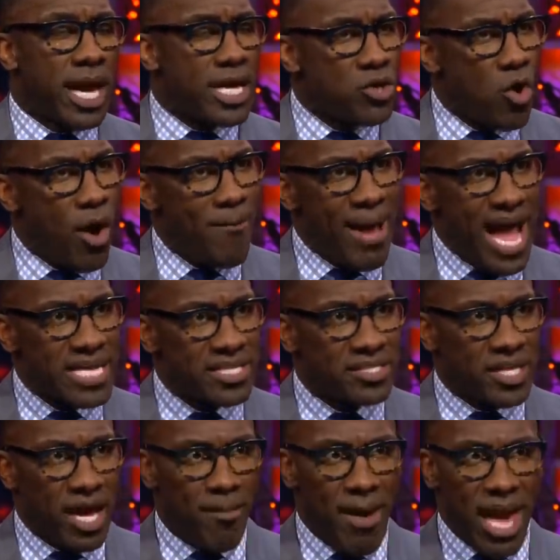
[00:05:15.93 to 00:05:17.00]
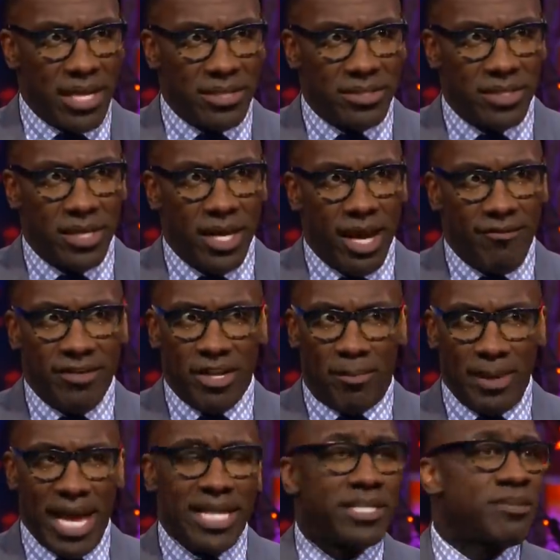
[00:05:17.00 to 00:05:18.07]
Can you imagine Skip Bayless? If he'd
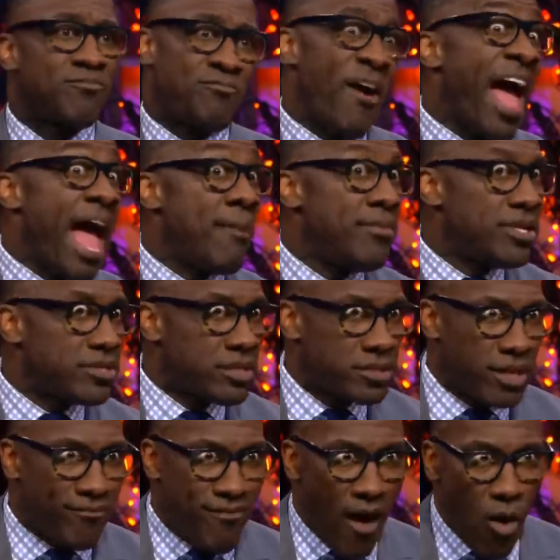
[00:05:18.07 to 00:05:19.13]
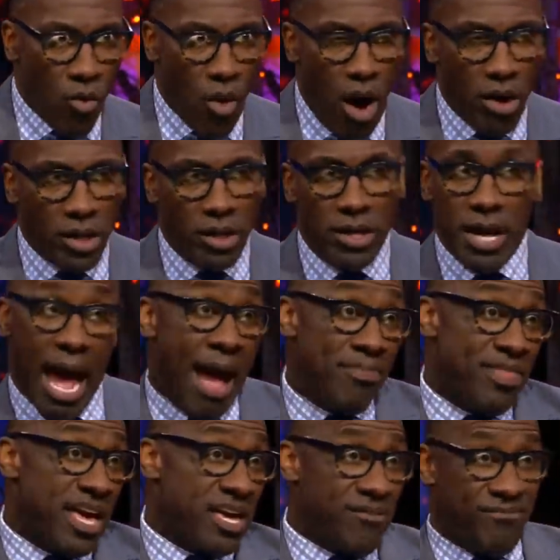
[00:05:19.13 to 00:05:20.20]
have played five minutes into the fourth quarter,
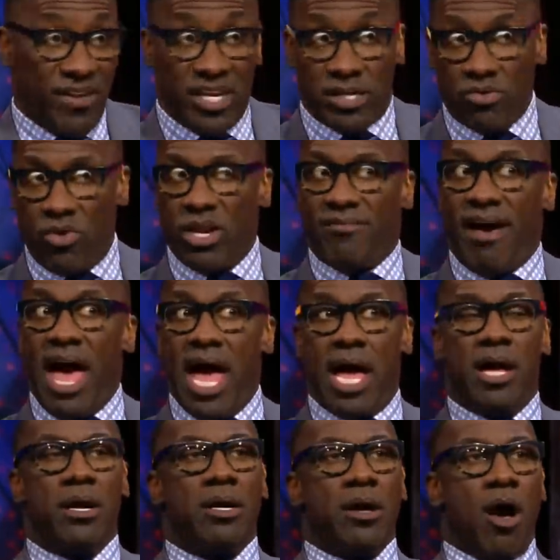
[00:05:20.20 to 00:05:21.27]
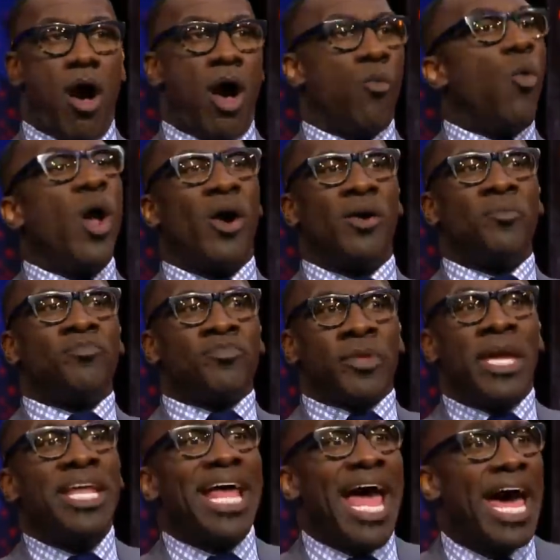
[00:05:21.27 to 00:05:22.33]
I'm mm. thinking 50 25. Mm. A whip.
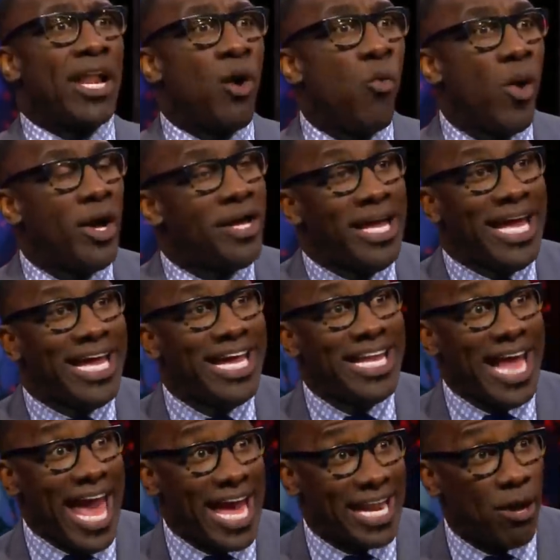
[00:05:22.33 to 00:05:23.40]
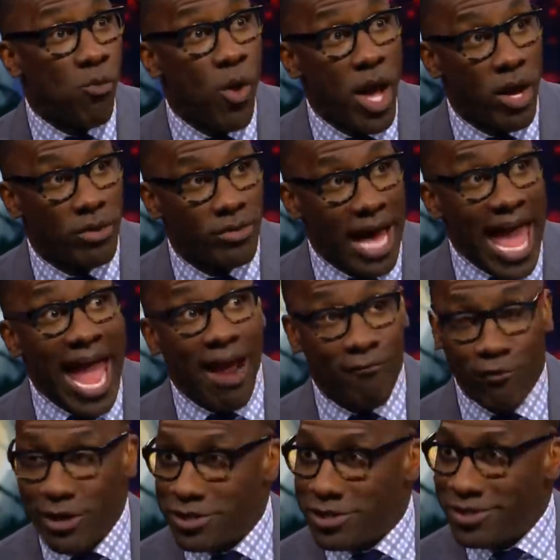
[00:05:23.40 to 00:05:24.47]
He'd have had a whip, he'd have had a whip
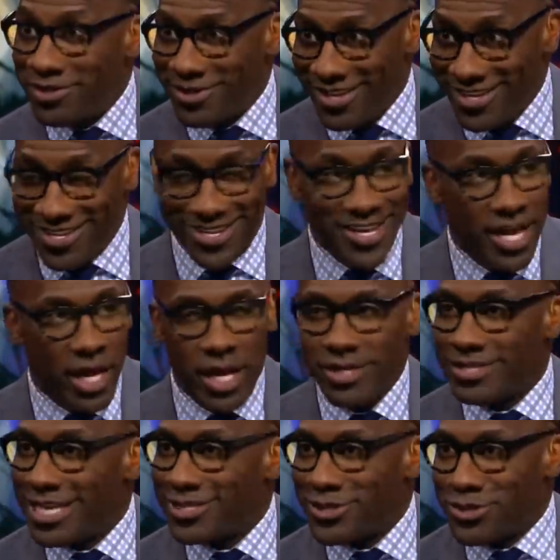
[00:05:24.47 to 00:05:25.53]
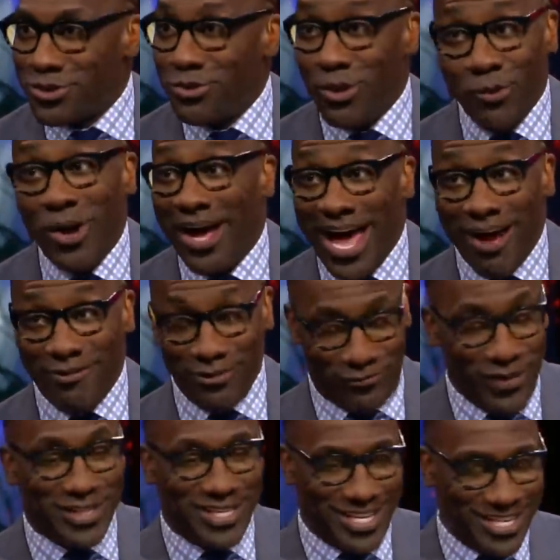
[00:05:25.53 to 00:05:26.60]
average. Ooh. 62 a whip average
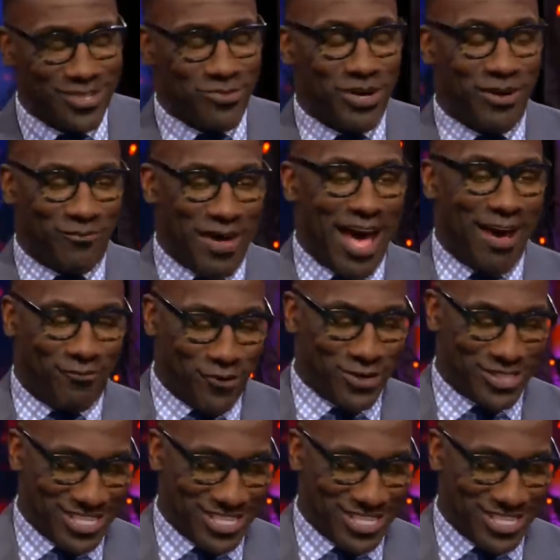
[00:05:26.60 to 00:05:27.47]
50, 25